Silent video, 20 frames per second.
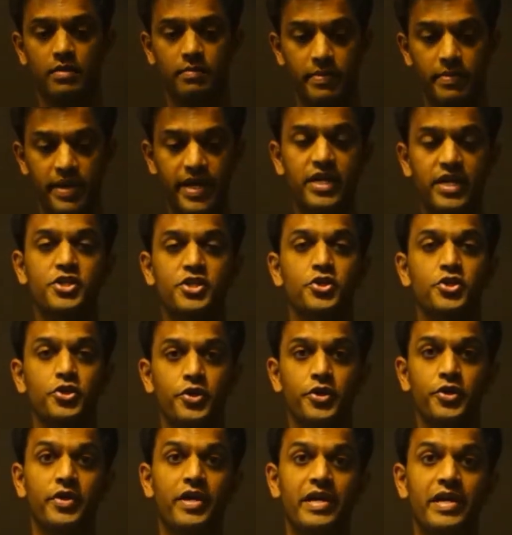make
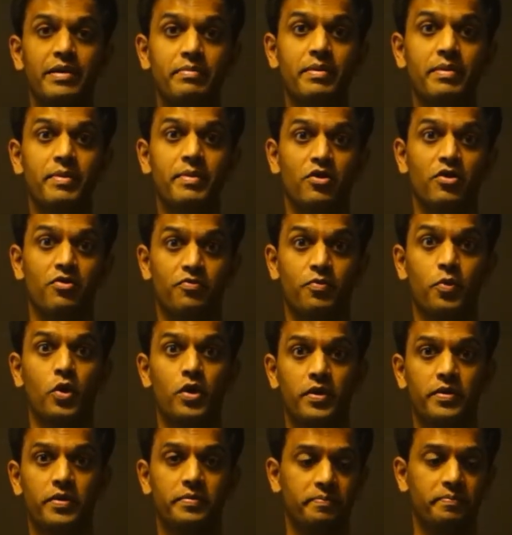sure you keep them out of
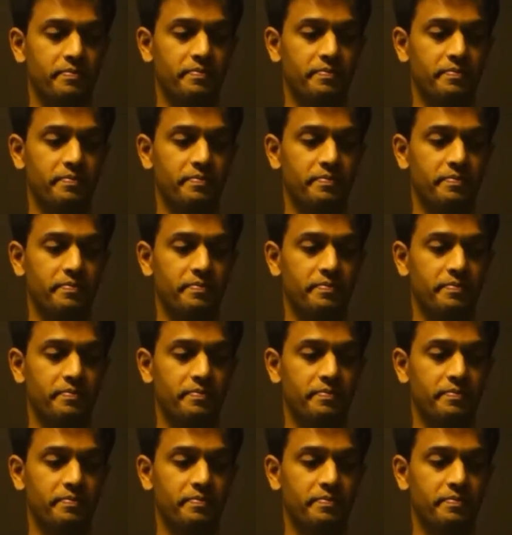water.